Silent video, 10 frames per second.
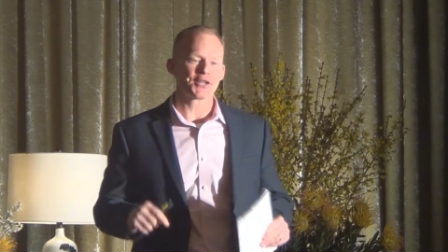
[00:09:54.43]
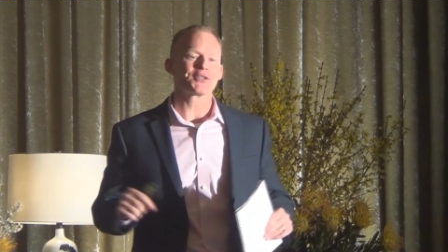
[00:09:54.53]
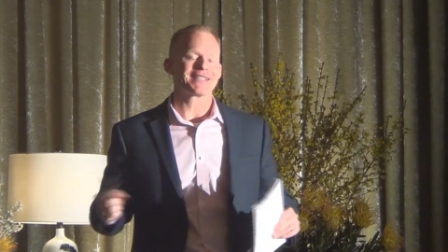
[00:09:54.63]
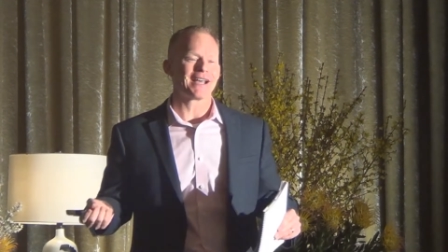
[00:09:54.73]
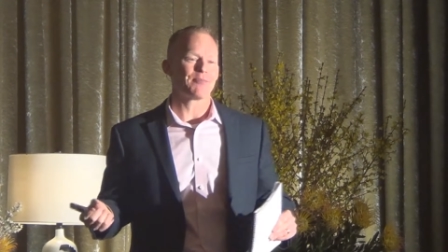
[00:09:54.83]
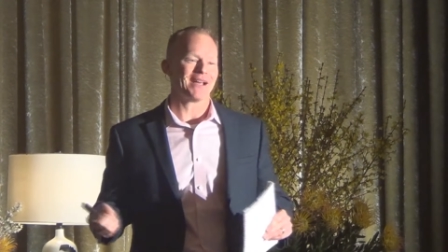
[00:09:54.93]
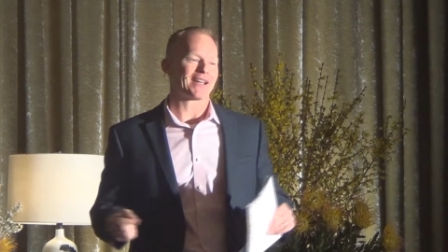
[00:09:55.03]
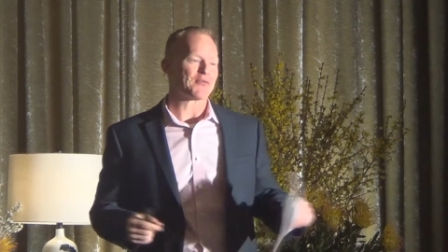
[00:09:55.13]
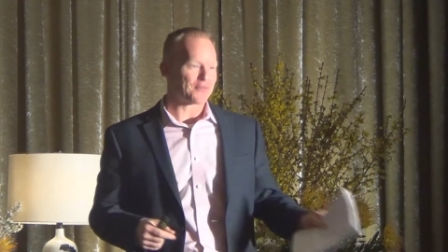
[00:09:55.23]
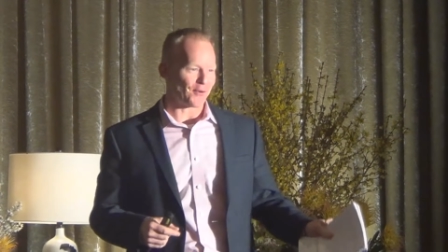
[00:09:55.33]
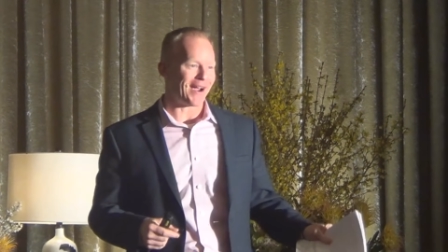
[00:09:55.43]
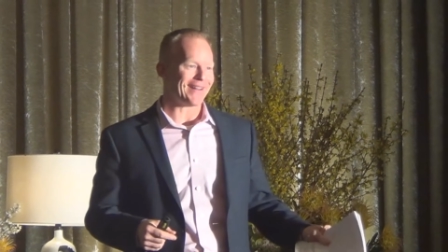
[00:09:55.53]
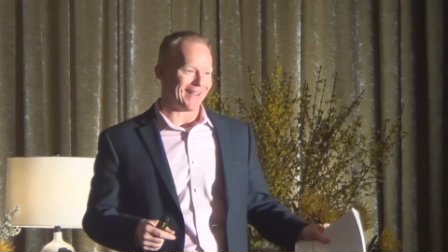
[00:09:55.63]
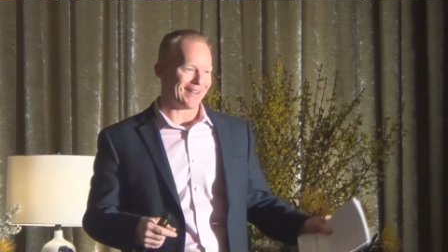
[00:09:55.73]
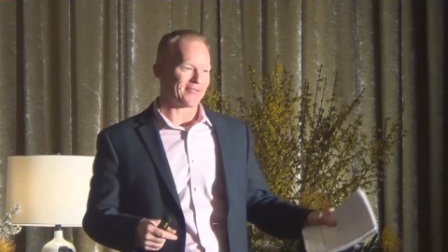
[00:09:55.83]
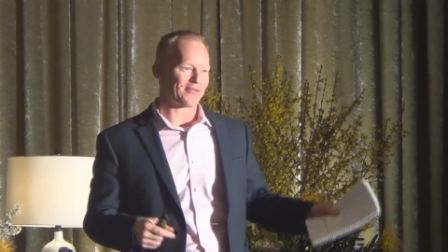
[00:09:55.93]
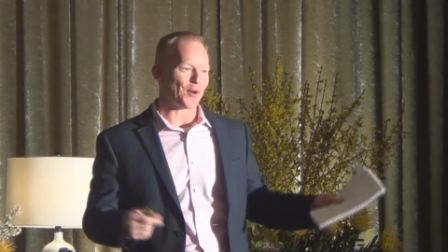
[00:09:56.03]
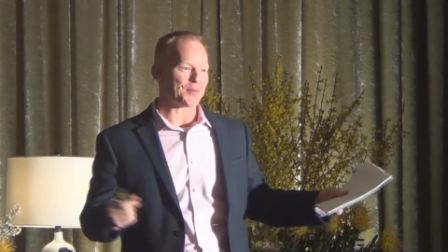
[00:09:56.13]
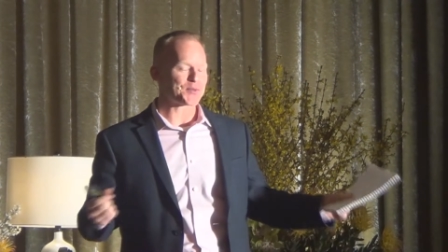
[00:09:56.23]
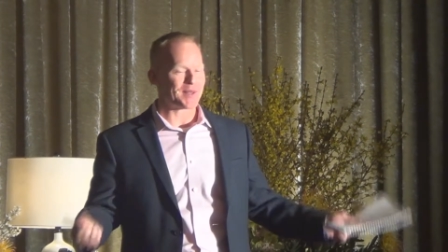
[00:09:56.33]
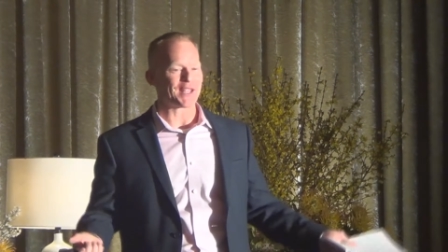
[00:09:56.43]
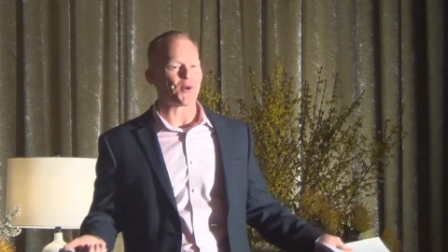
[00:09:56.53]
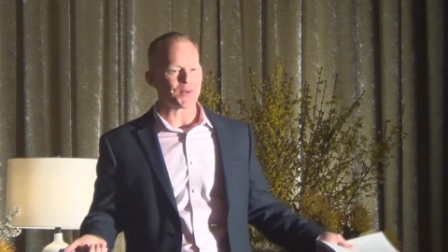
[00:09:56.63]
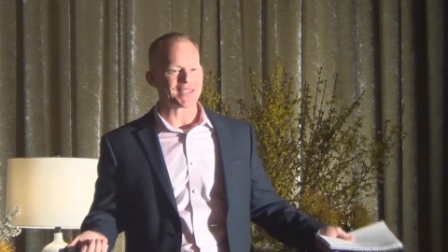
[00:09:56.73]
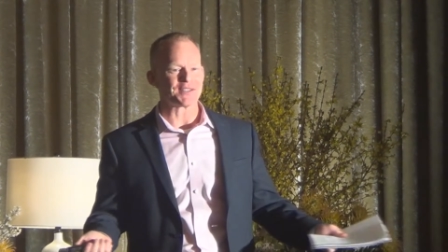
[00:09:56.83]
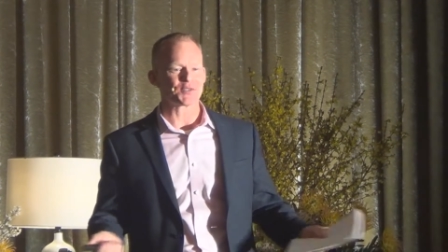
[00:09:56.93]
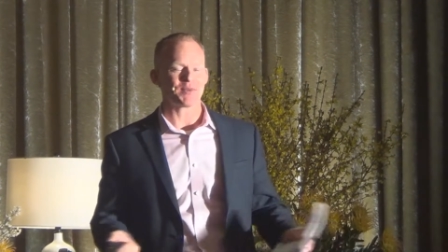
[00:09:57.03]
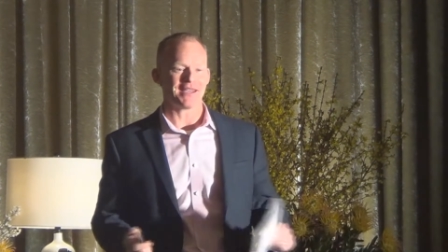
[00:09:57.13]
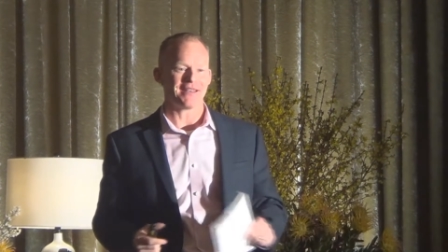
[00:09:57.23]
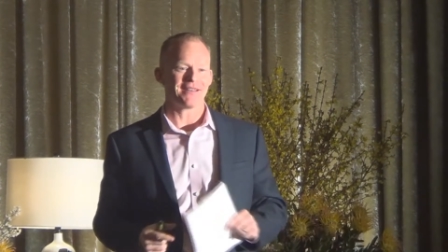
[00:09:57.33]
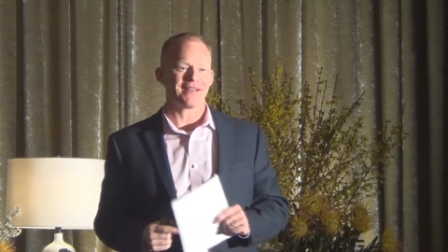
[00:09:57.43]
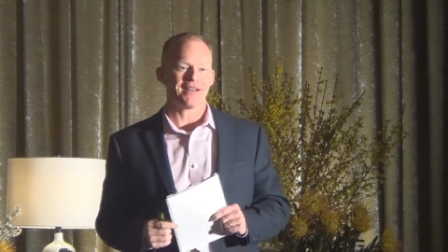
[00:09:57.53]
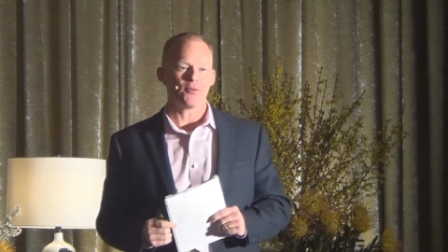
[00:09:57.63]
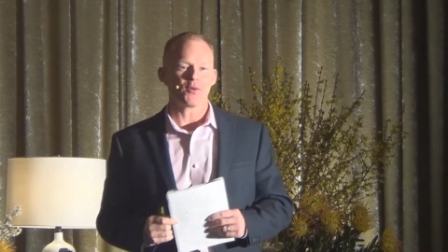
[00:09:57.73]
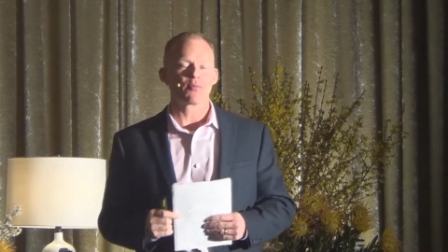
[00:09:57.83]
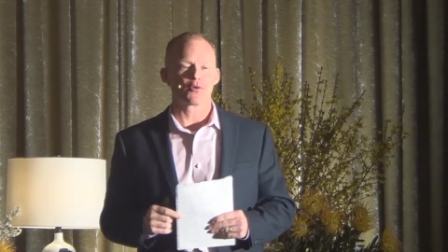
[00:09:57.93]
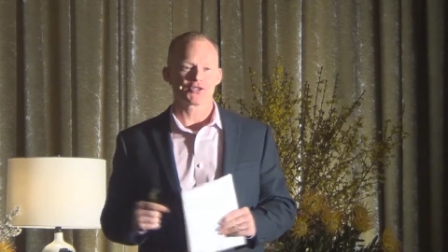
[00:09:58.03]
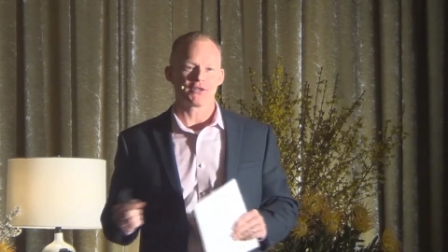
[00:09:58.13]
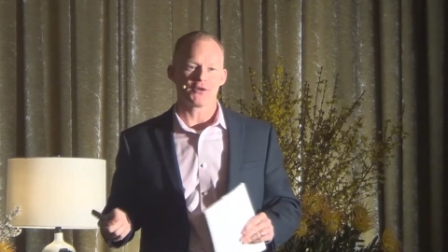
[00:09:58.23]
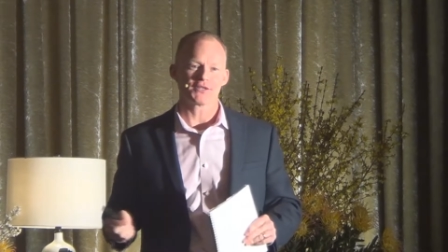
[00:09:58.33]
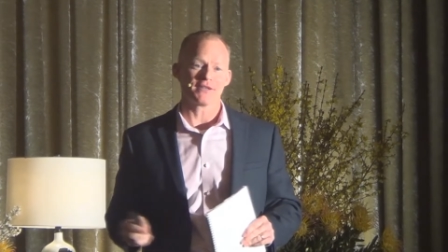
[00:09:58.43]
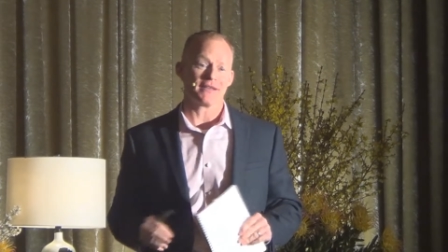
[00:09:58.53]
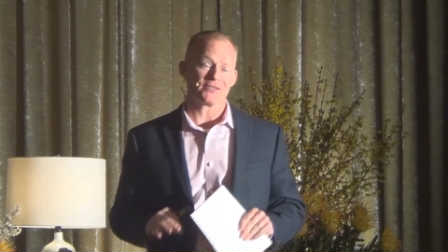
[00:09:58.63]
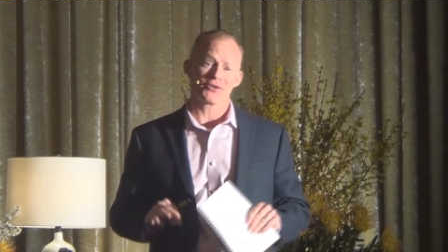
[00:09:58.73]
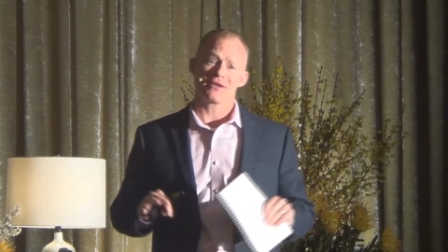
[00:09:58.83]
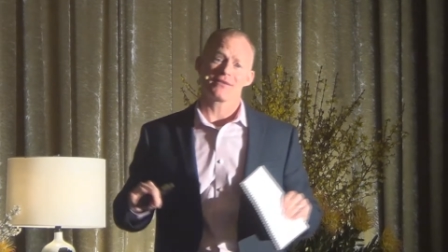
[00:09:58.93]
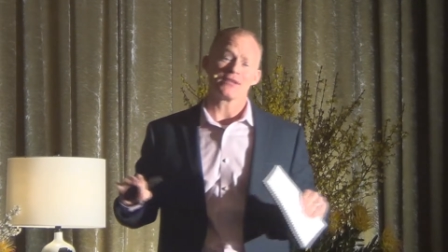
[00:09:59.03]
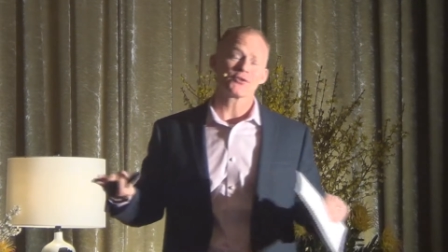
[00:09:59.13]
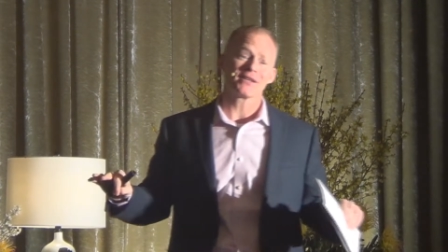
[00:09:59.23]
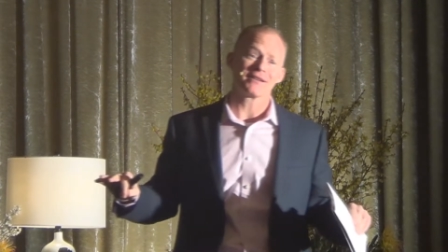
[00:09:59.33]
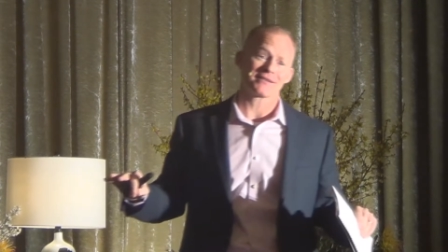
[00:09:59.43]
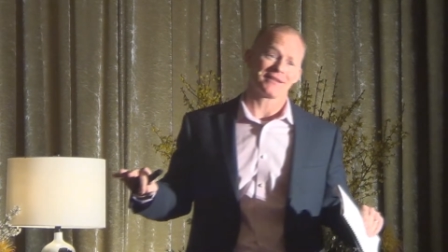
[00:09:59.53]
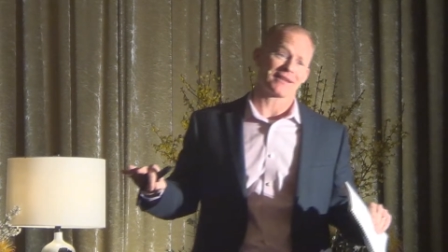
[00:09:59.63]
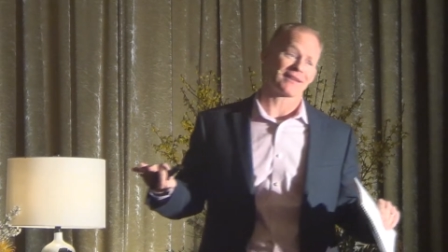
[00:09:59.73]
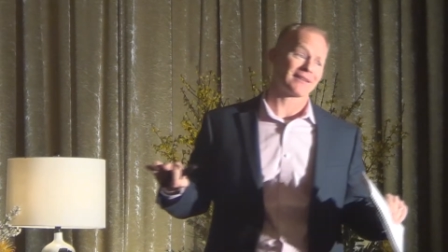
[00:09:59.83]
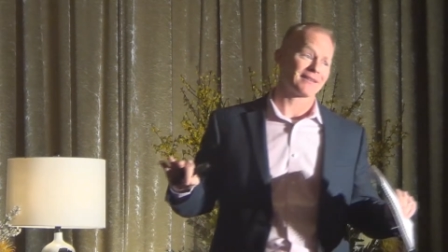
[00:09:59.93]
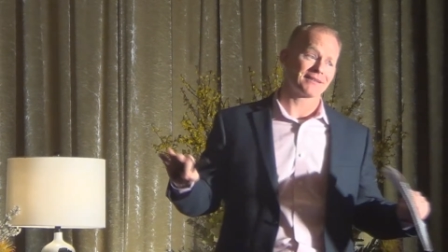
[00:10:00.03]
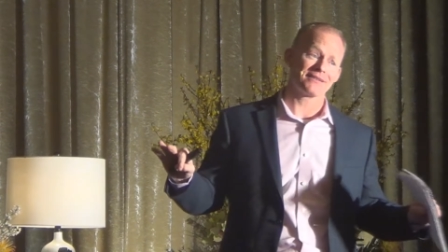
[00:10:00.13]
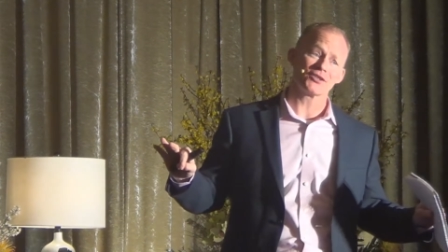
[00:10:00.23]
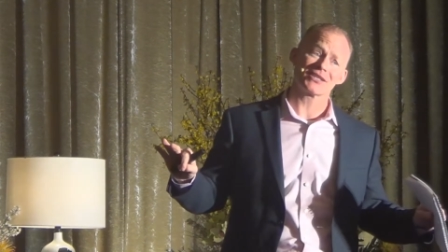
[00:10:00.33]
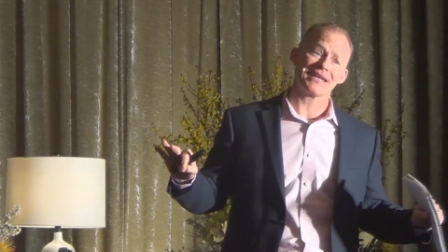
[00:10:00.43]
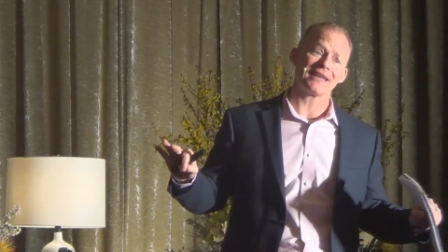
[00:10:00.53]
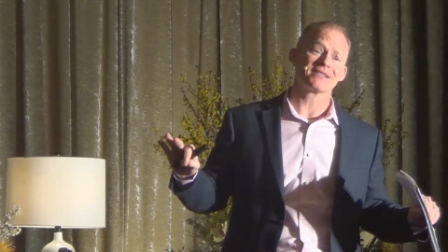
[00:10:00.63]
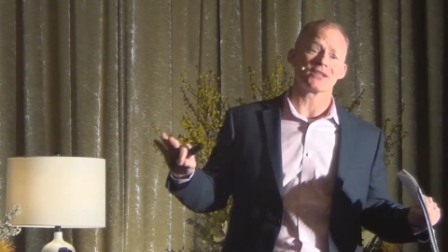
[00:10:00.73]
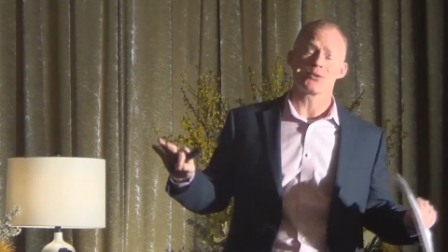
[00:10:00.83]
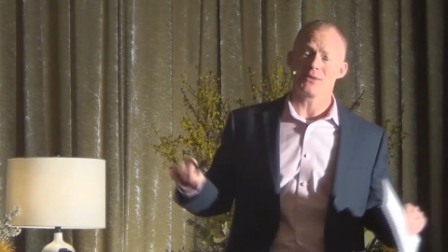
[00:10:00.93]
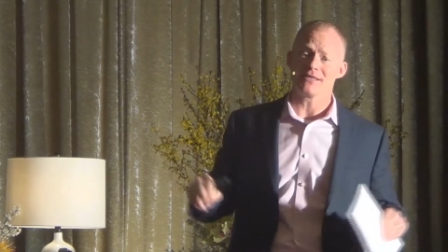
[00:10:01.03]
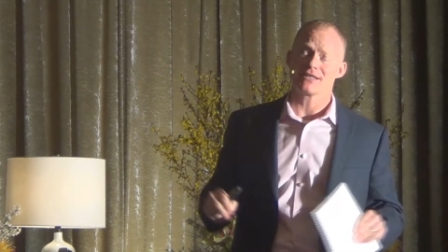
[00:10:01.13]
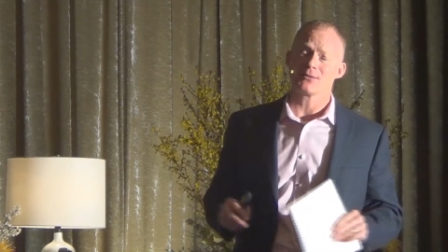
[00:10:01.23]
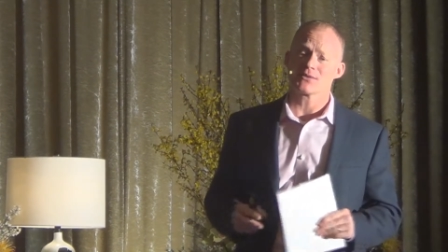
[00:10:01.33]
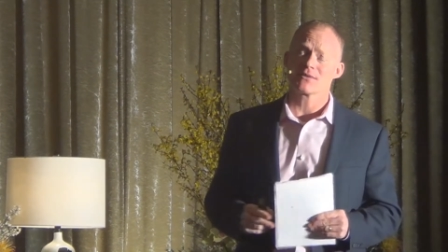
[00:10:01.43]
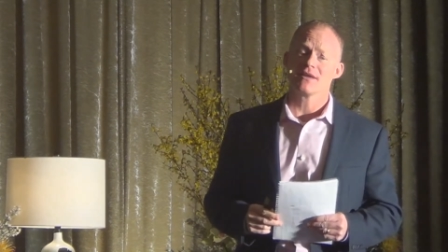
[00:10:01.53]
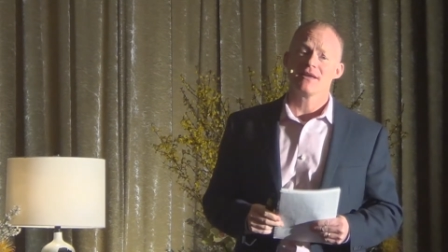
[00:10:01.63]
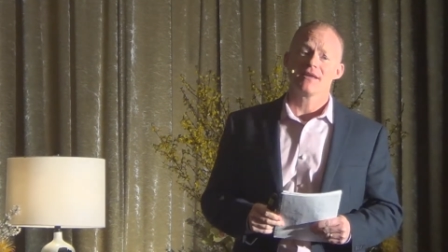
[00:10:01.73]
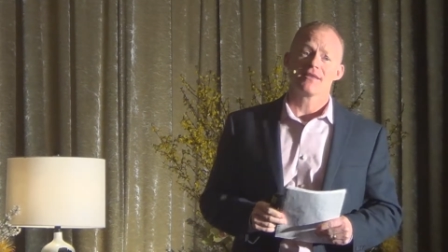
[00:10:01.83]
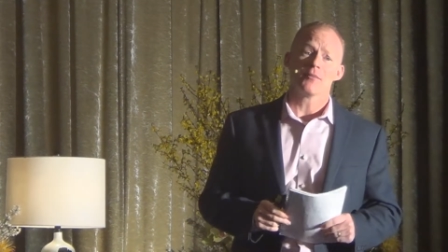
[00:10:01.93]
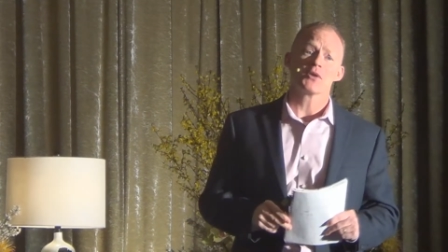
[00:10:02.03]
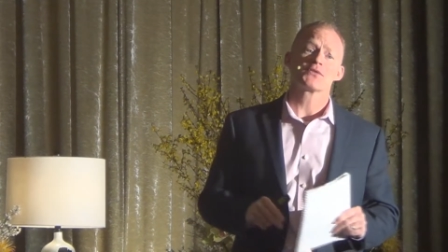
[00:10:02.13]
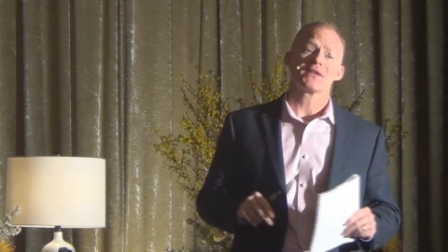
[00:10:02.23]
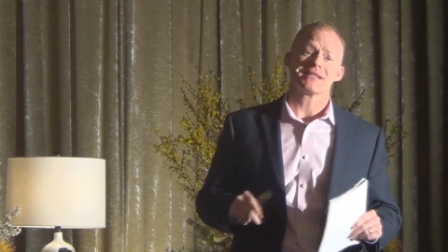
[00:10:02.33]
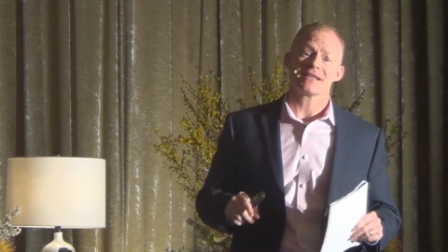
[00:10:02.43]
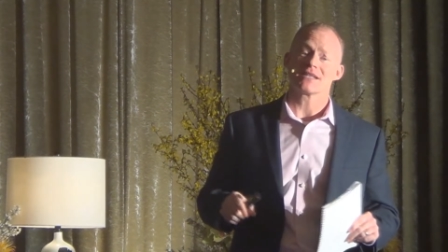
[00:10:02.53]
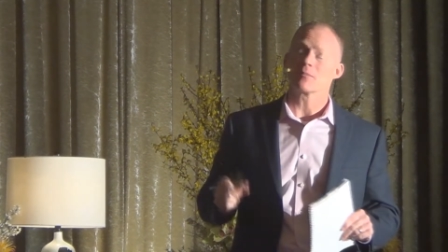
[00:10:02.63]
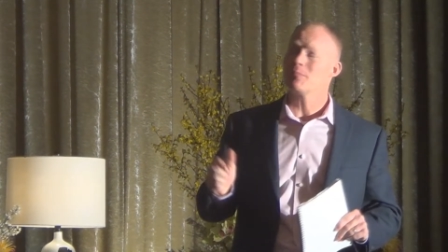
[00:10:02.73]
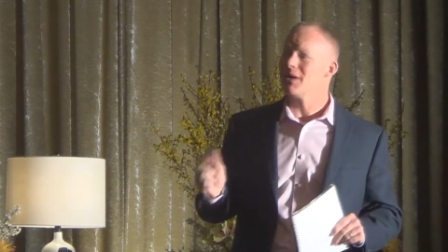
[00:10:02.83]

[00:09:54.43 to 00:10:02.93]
literally got back on Friday from spending a week in Spain with Porcelanosa. They treated us like just kings and queens, and it was the most fantastic.